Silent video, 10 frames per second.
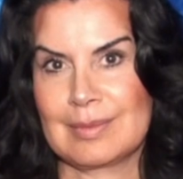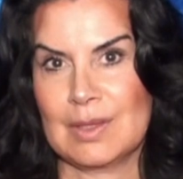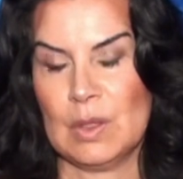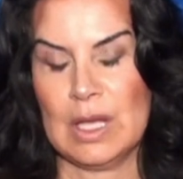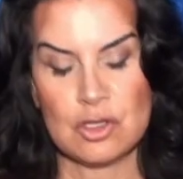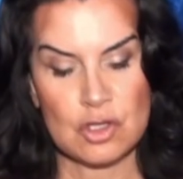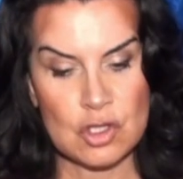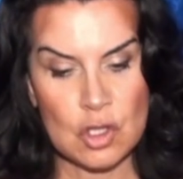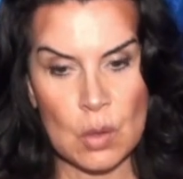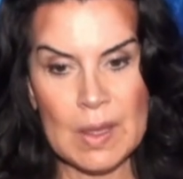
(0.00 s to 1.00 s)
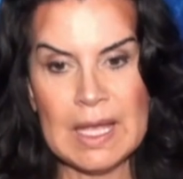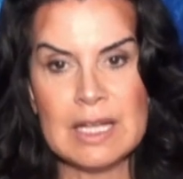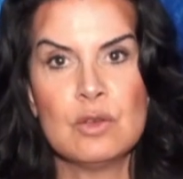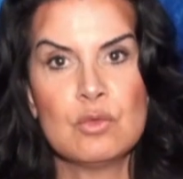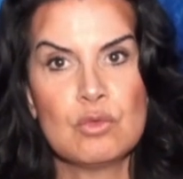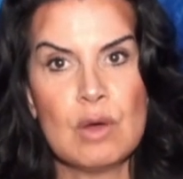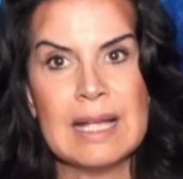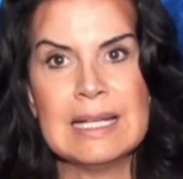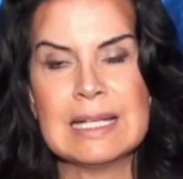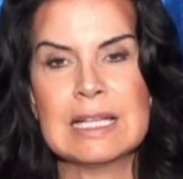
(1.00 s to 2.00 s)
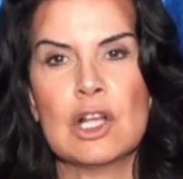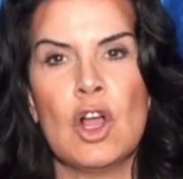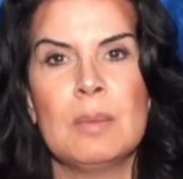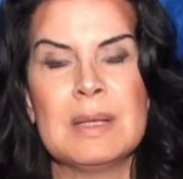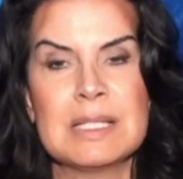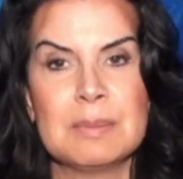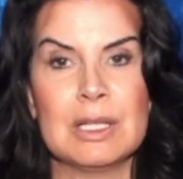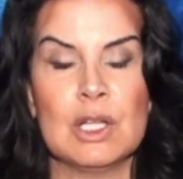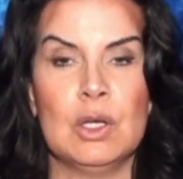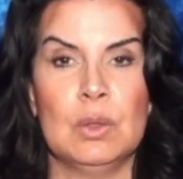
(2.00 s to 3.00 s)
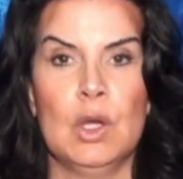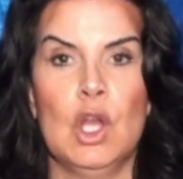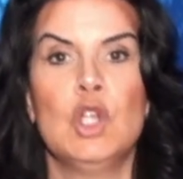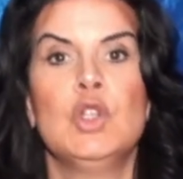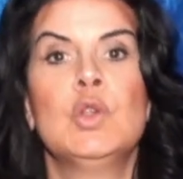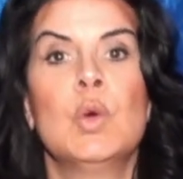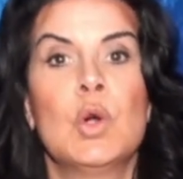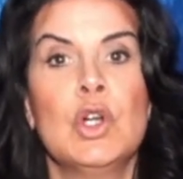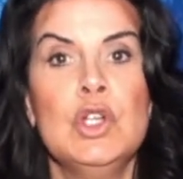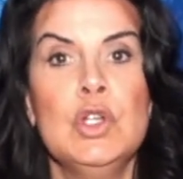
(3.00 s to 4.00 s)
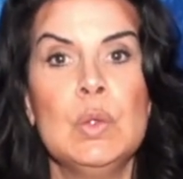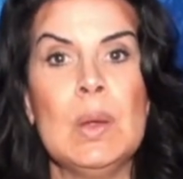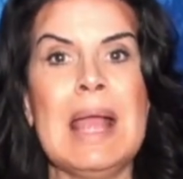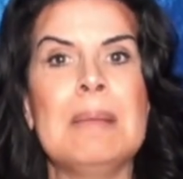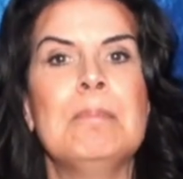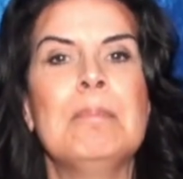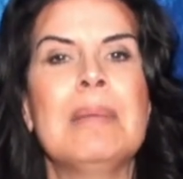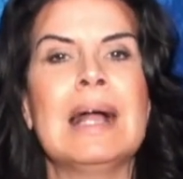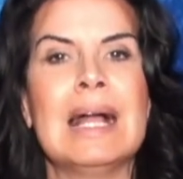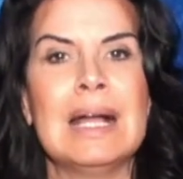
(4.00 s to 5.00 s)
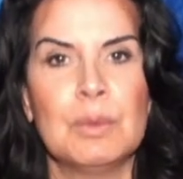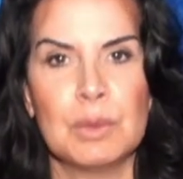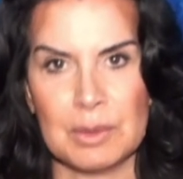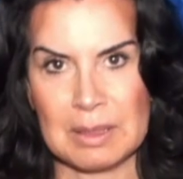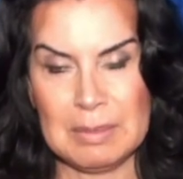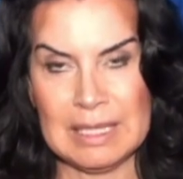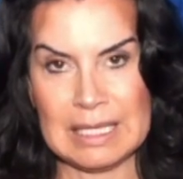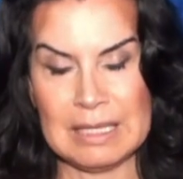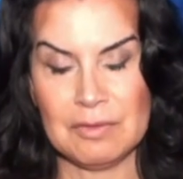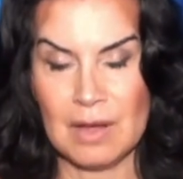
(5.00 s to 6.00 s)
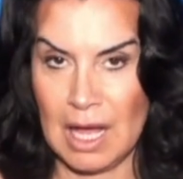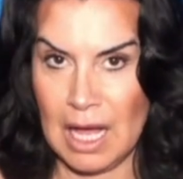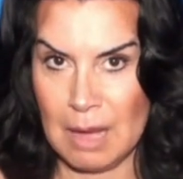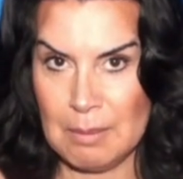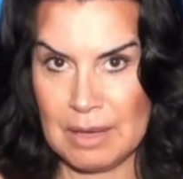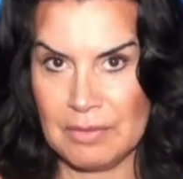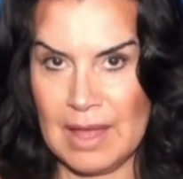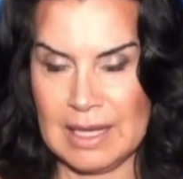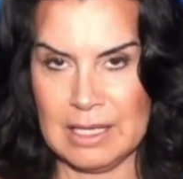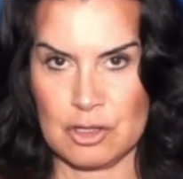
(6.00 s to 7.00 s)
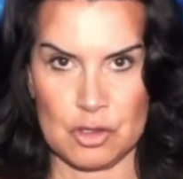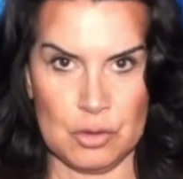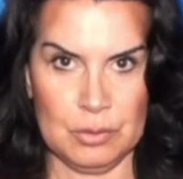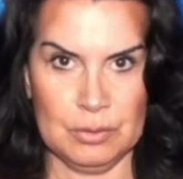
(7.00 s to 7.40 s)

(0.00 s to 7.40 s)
Okay, just go ahead and write it in the comments below. Your new empowering belief about that issue.